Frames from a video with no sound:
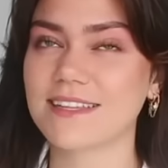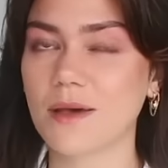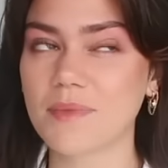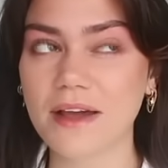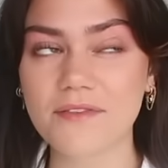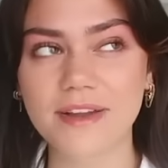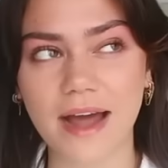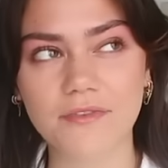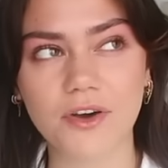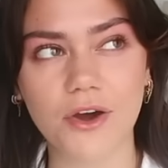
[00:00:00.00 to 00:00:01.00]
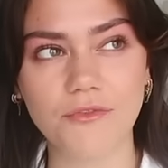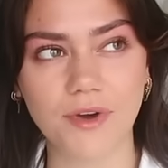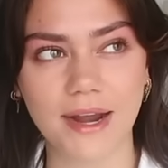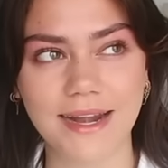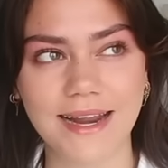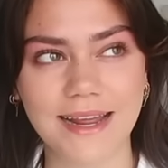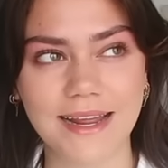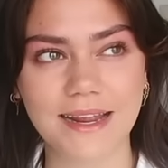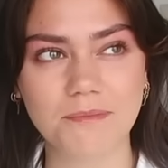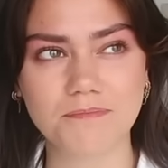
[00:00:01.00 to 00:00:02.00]
it's something I've never
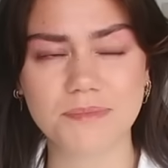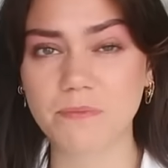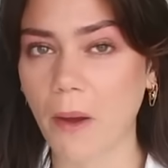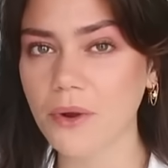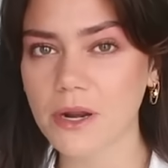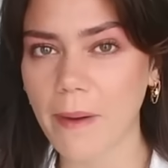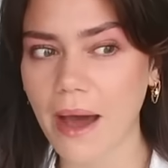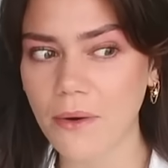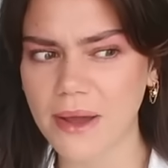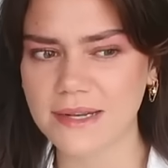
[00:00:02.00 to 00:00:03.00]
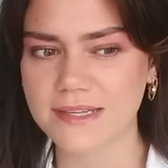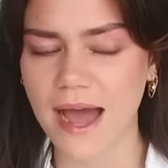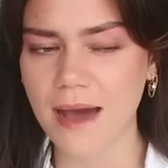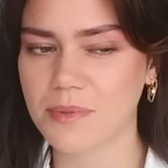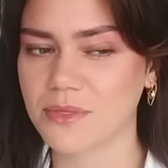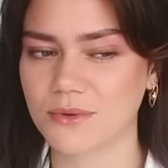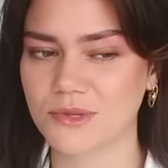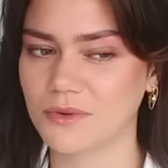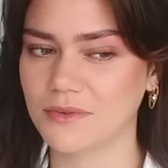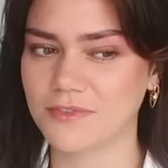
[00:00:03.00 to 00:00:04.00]
really spoken about in depth or
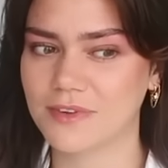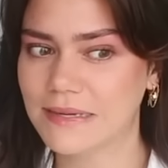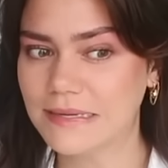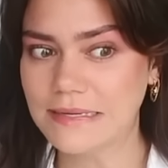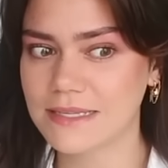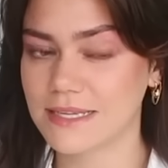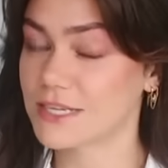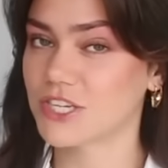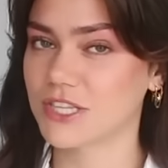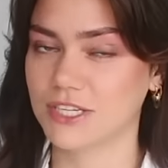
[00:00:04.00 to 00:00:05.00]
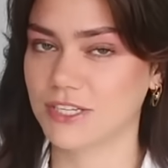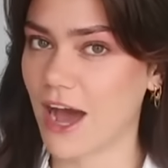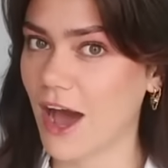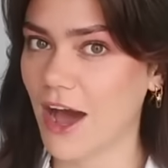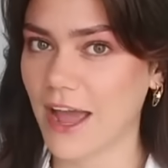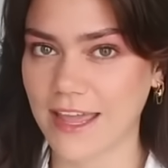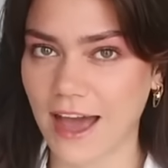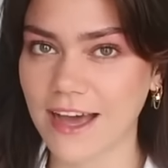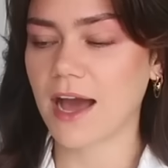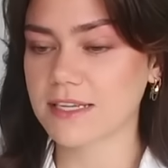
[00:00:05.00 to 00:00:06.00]
sort of dish the dirt, I
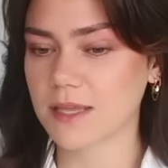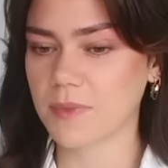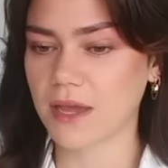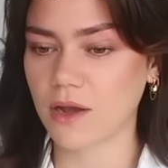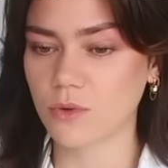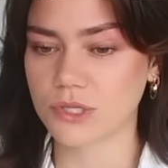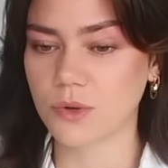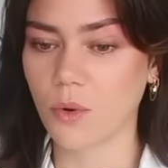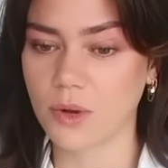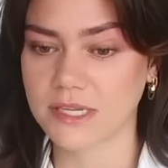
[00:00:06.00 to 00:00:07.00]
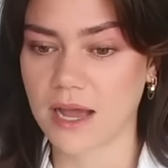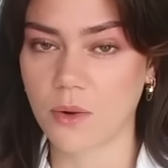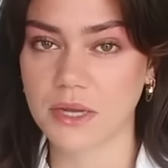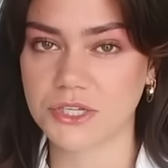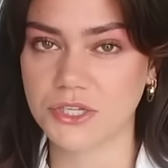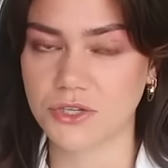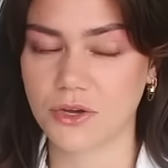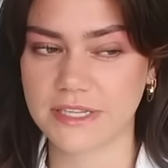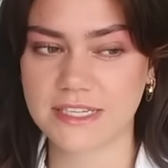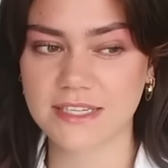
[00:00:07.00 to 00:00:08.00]
guess. And it's something I also always get questions
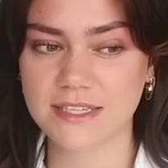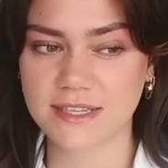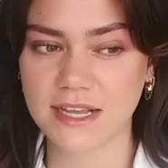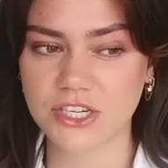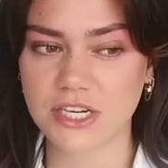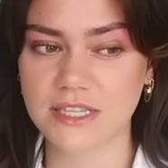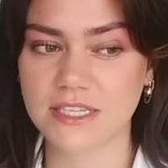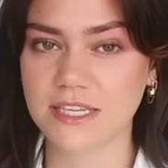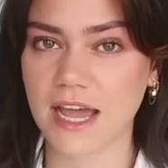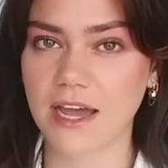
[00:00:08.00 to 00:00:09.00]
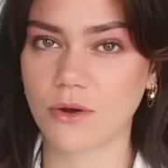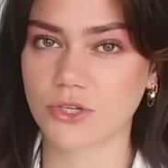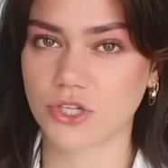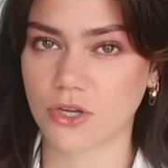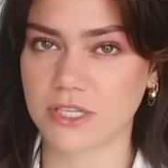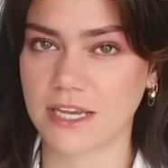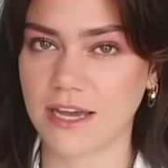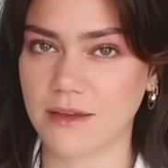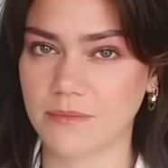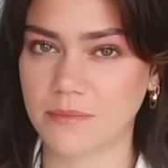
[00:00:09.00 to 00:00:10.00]
on. This is essentially the say it or shot
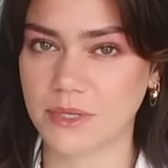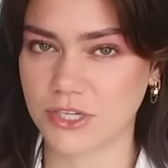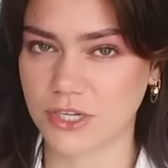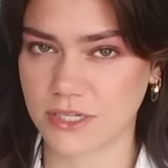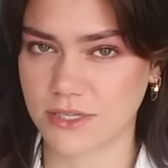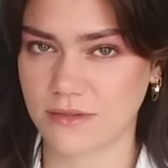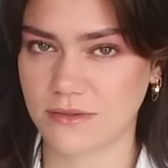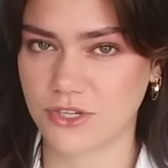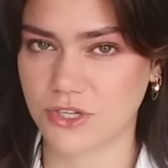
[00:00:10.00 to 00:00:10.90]
it, but just